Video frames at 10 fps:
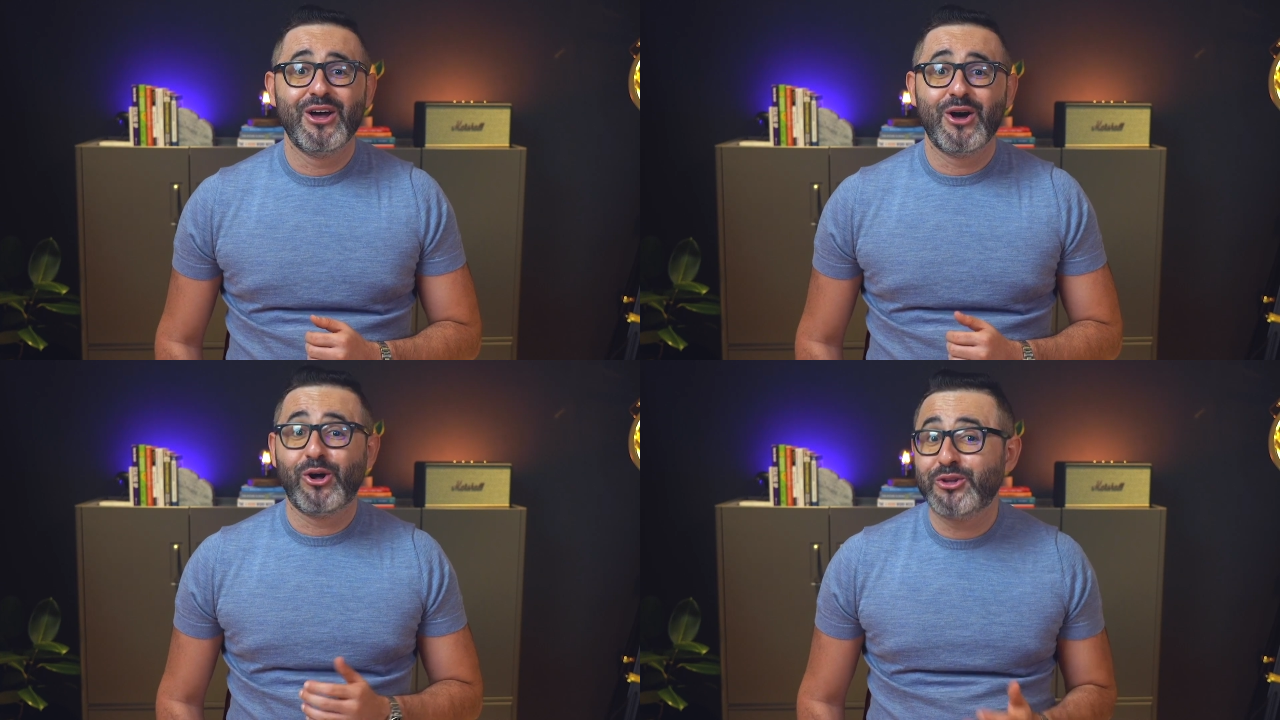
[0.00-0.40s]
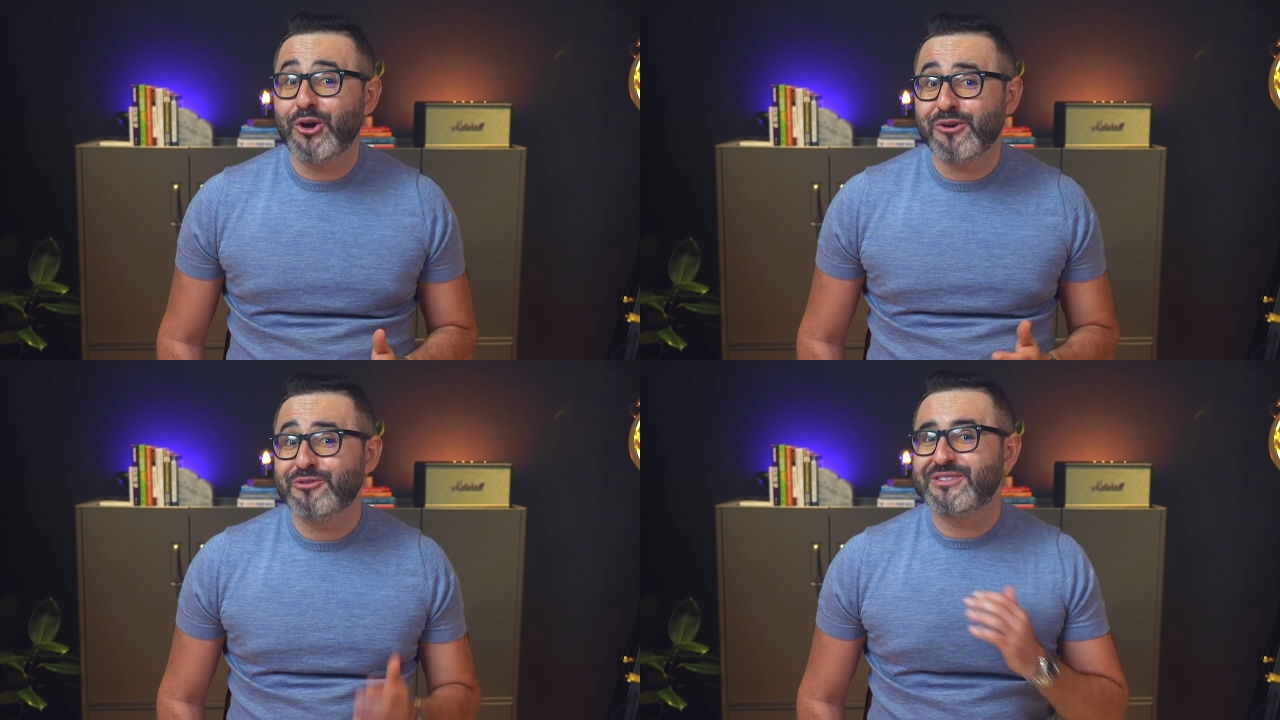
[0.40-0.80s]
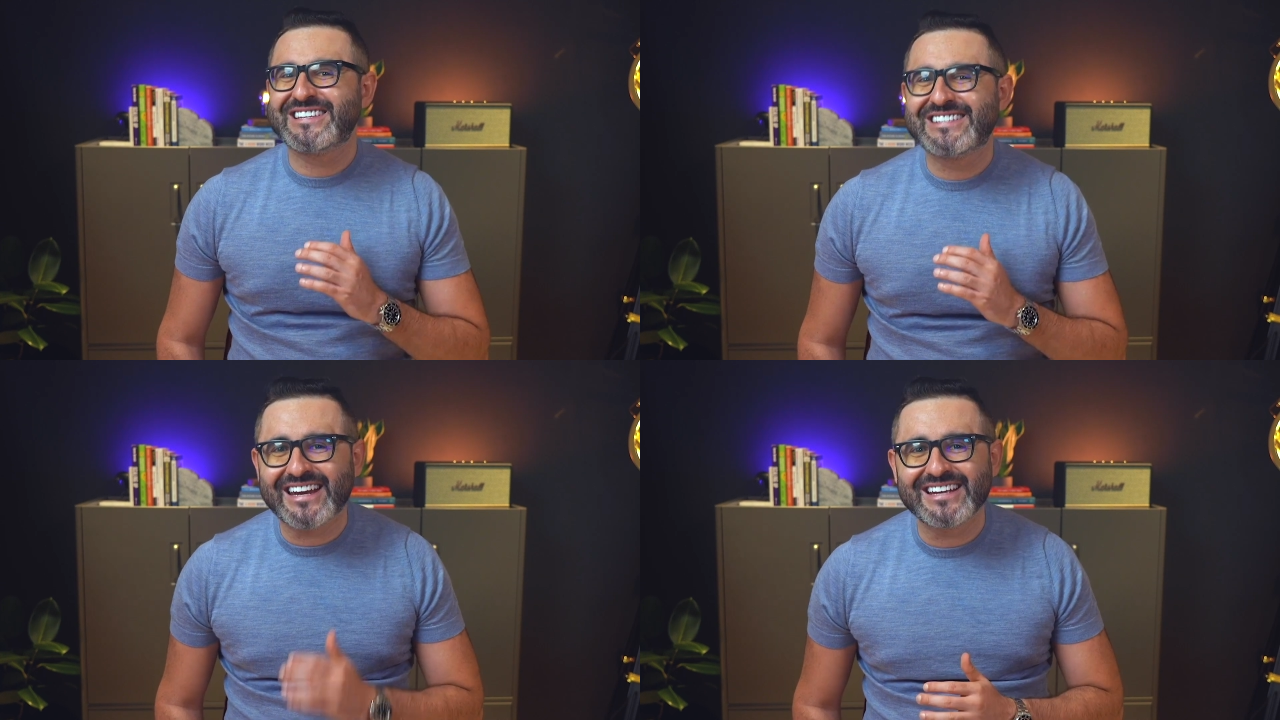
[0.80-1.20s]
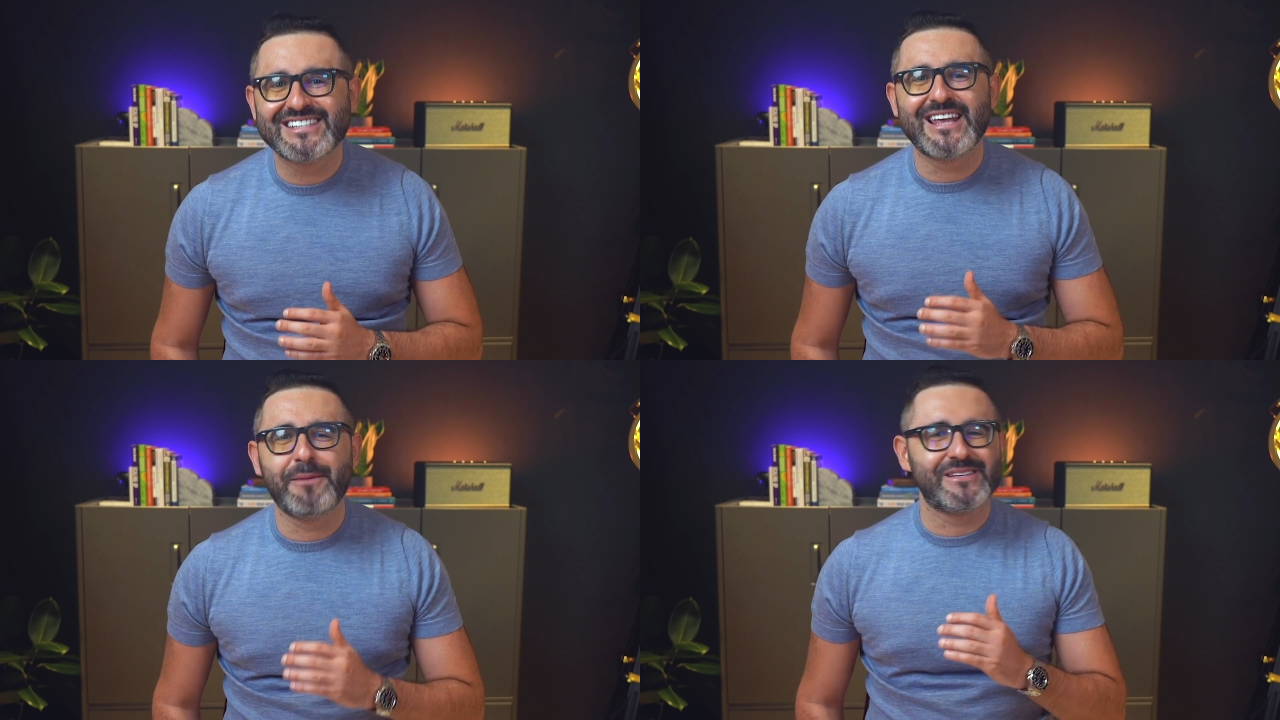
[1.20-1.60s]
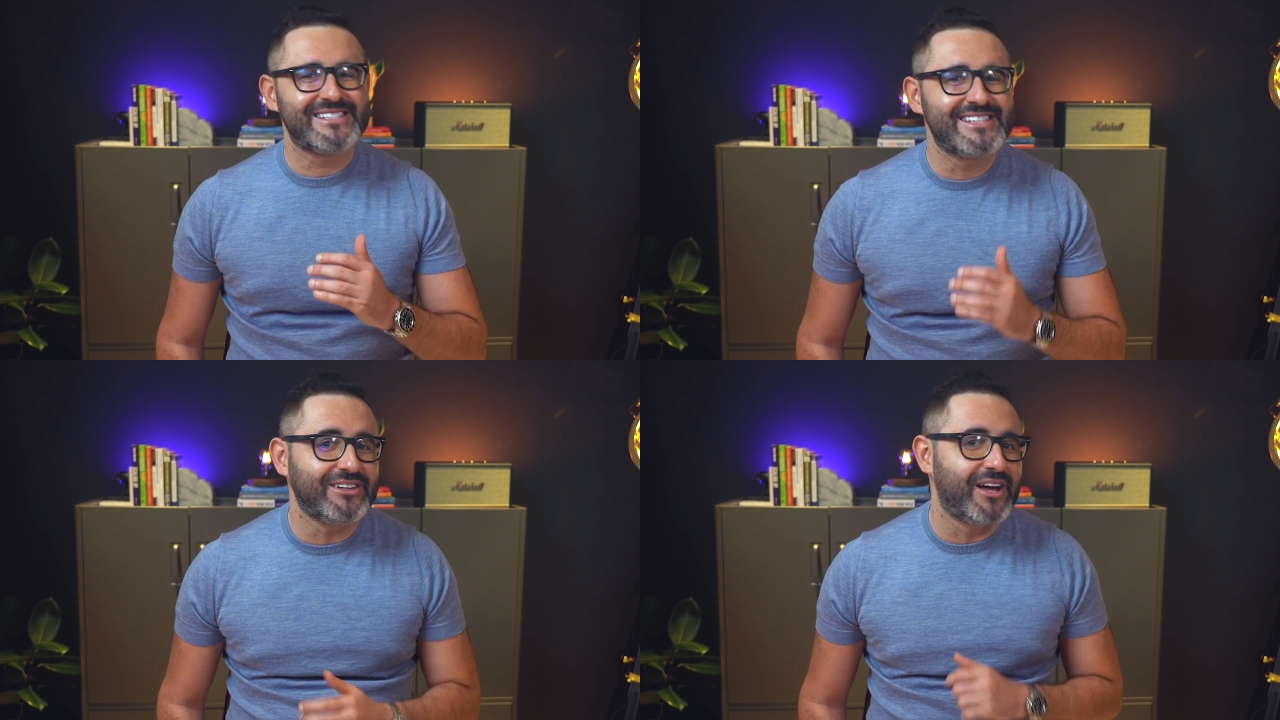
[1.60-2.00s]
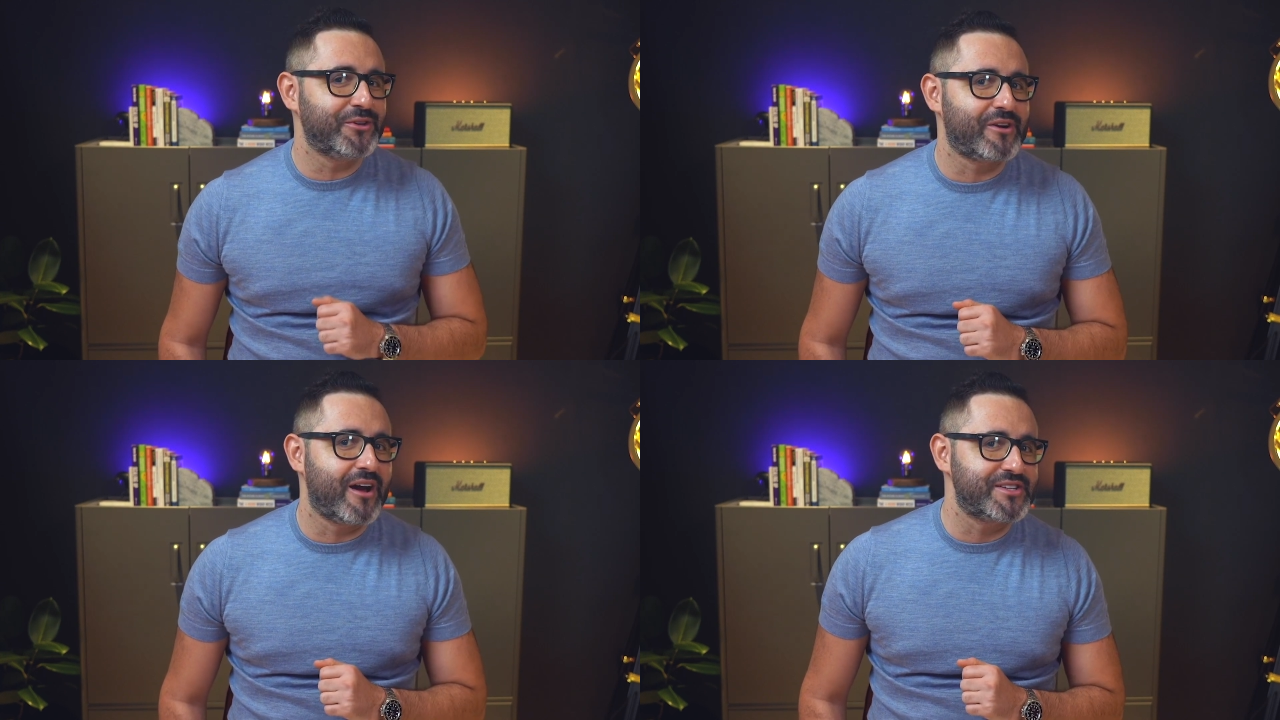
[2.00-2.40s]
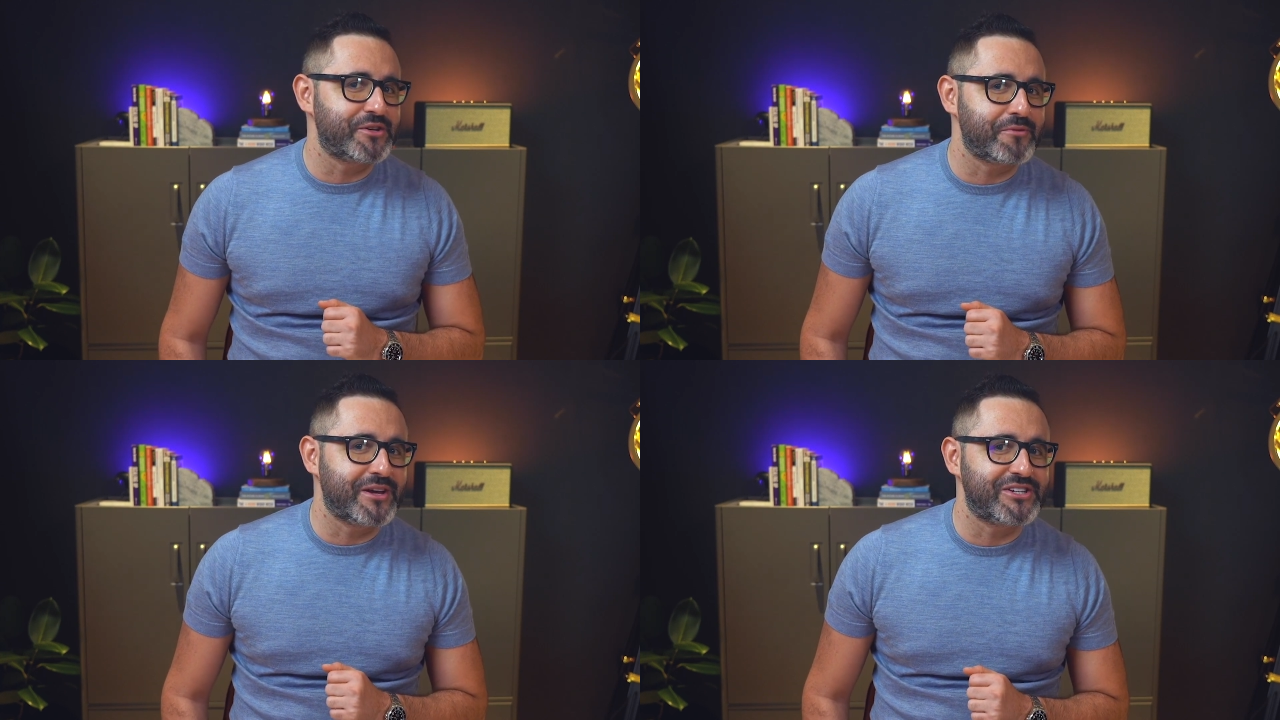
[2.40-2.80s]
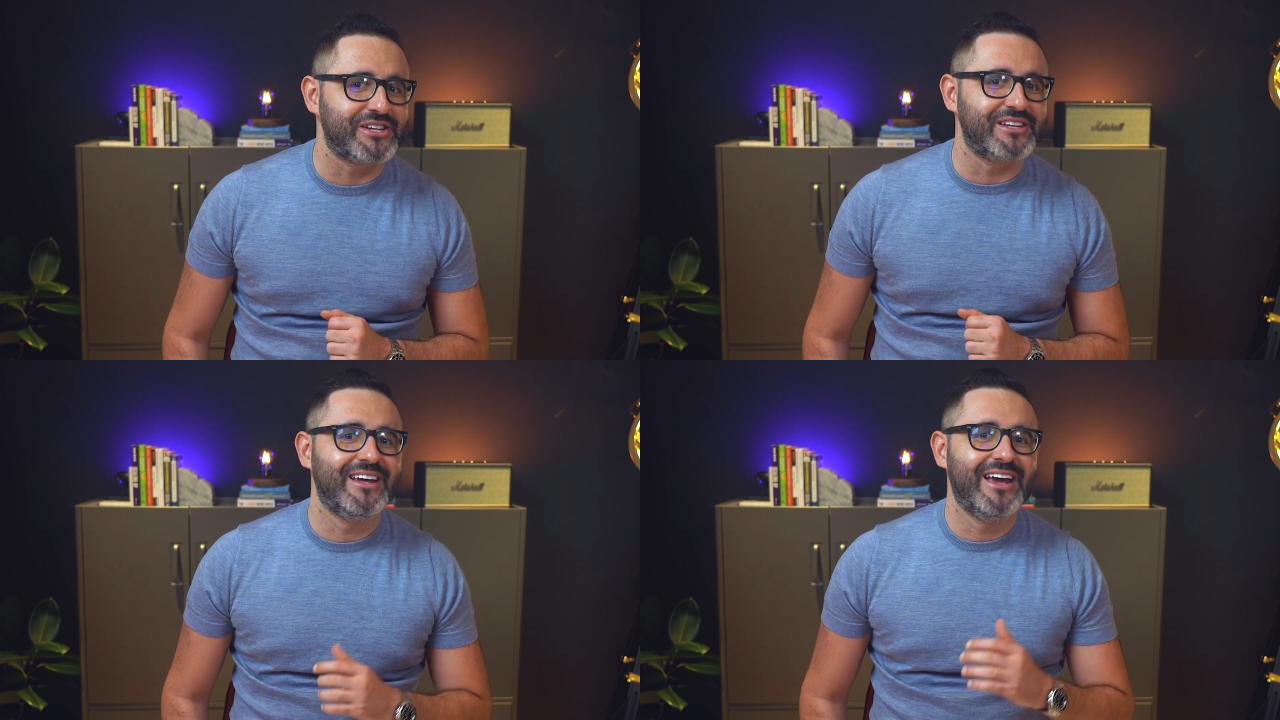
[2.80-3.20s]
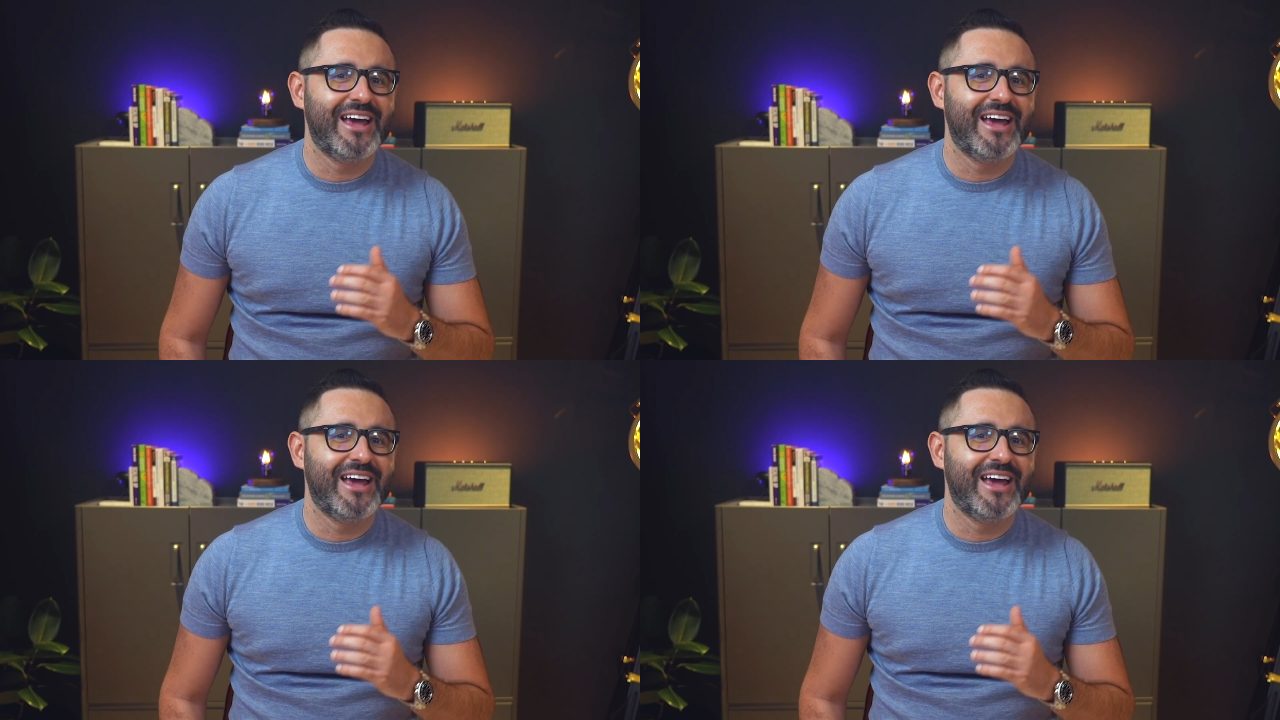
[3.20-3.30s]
Although the second step is still under consideration